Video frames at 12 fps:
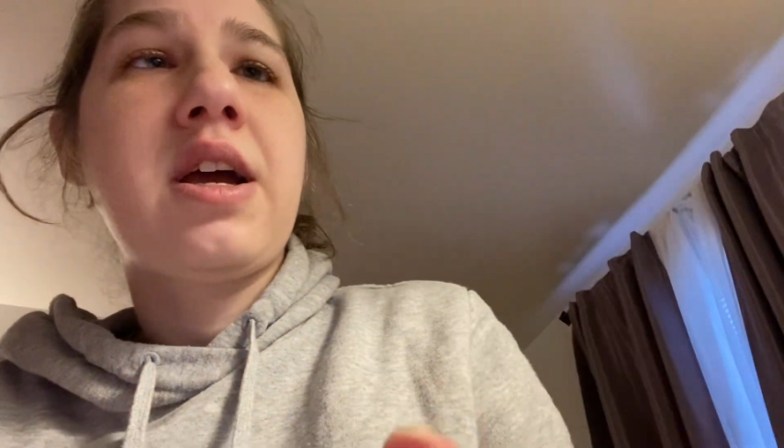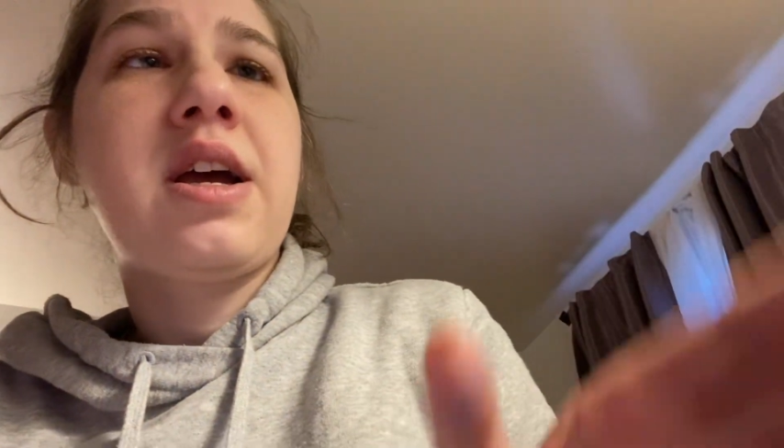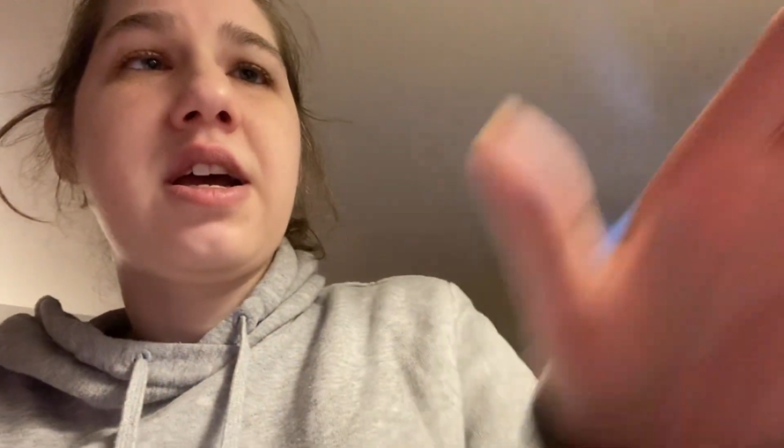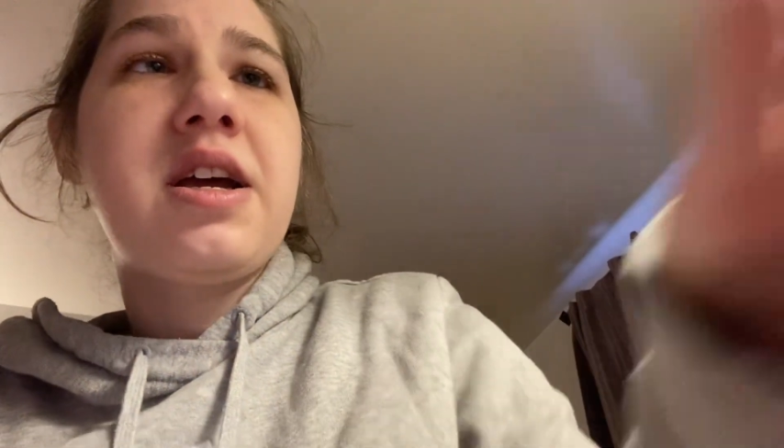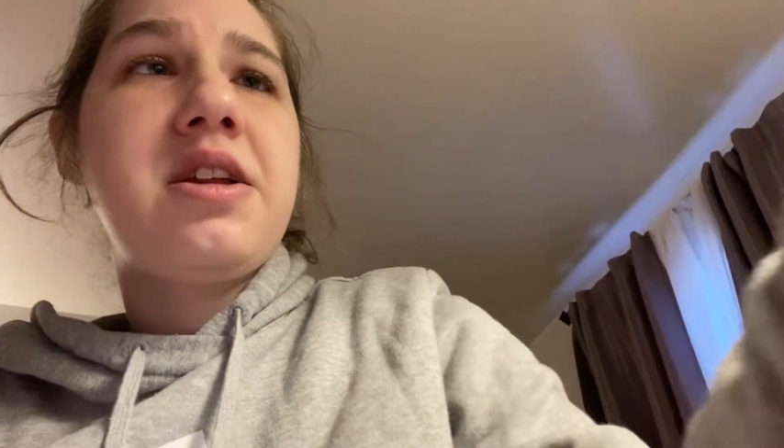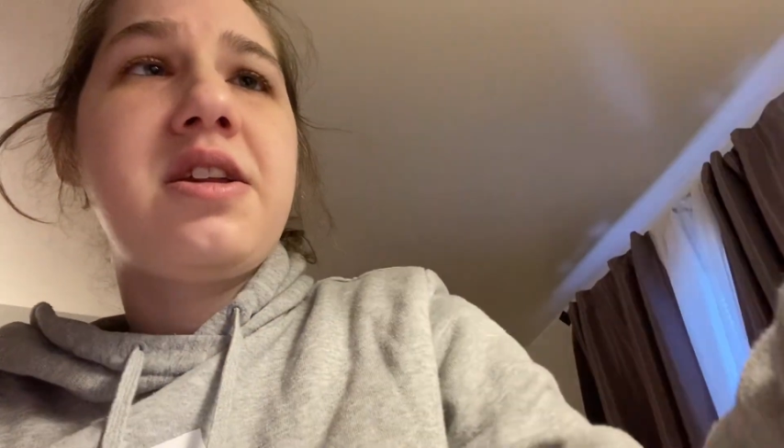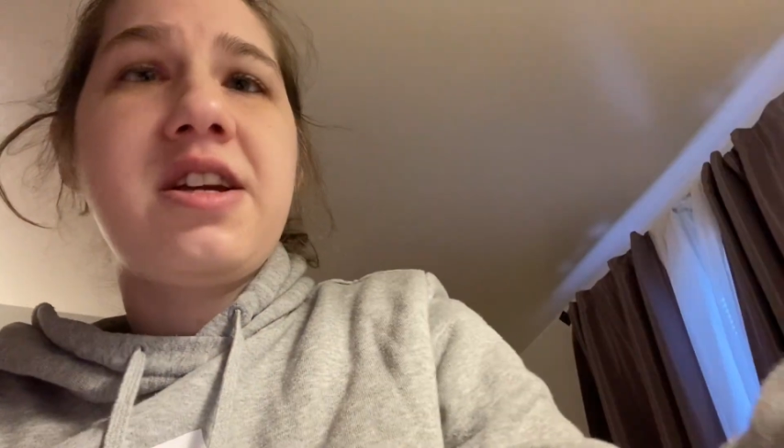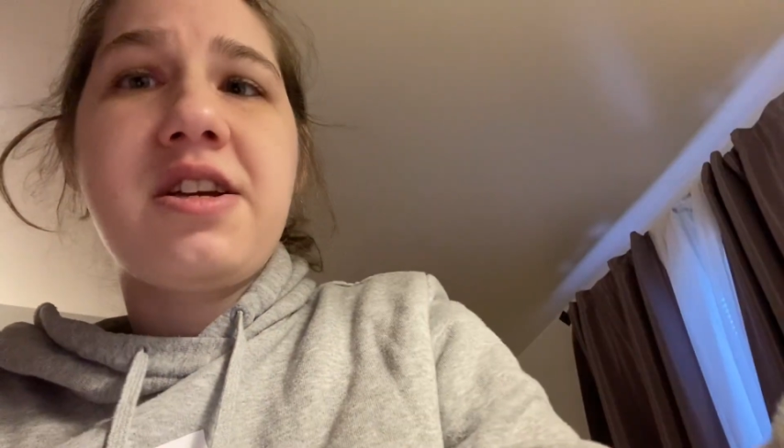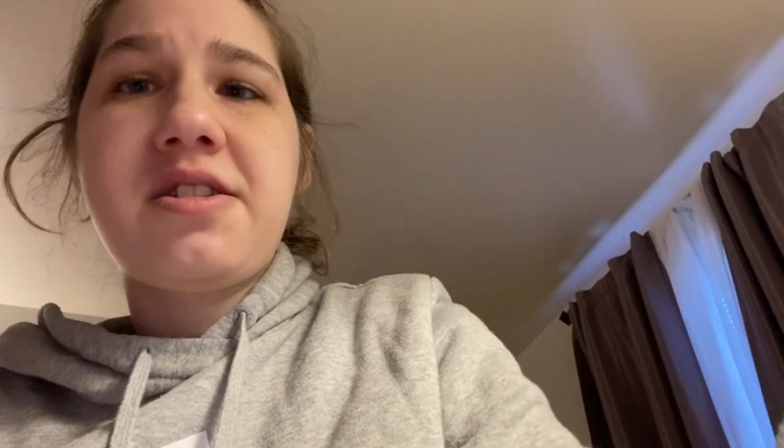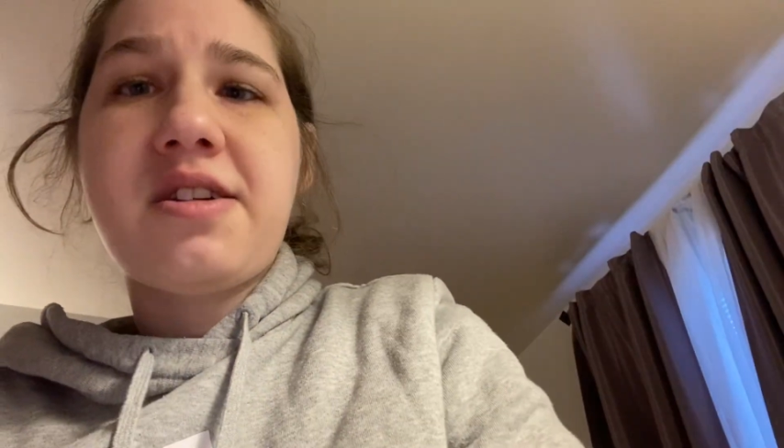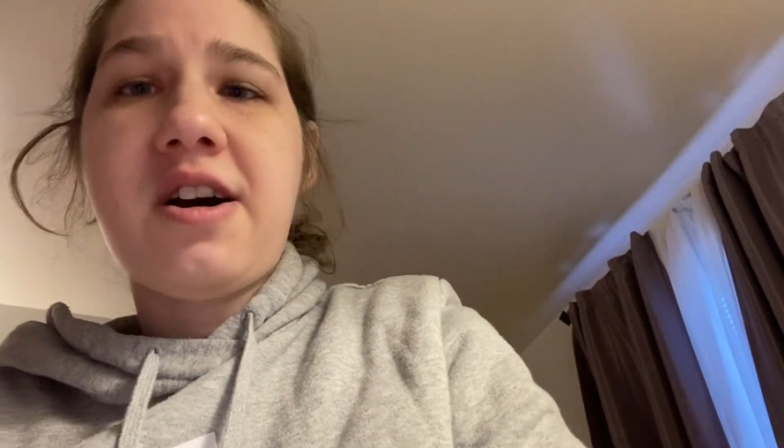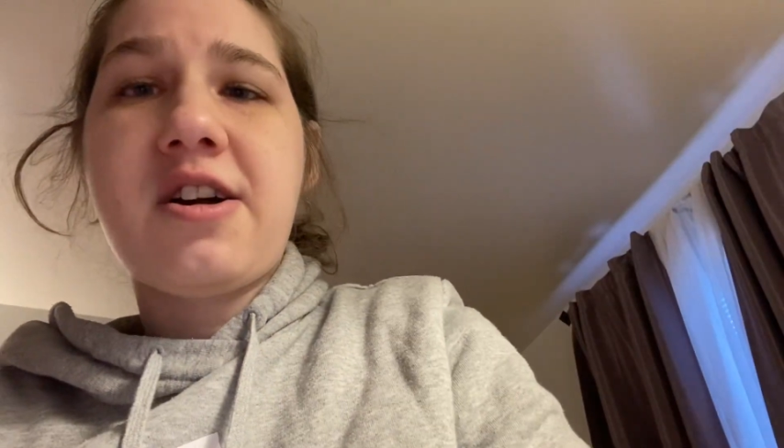And these
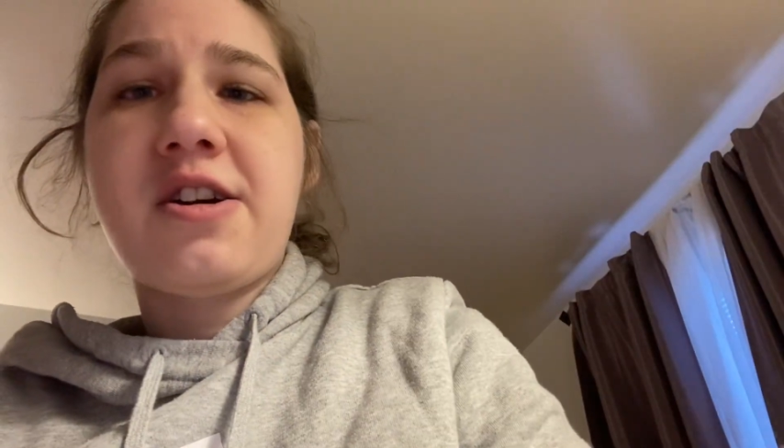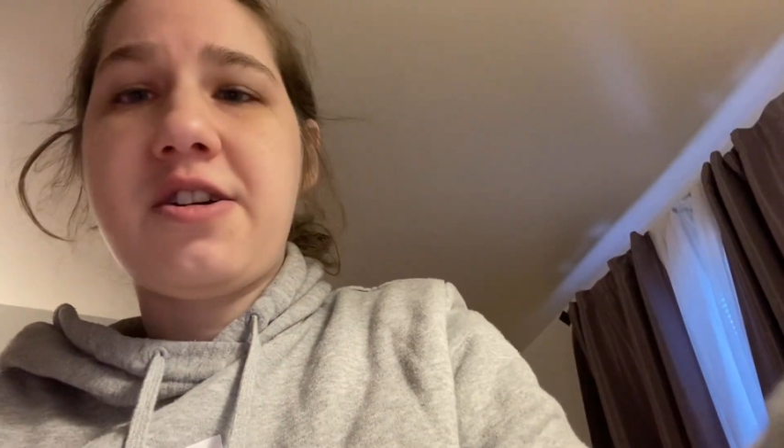are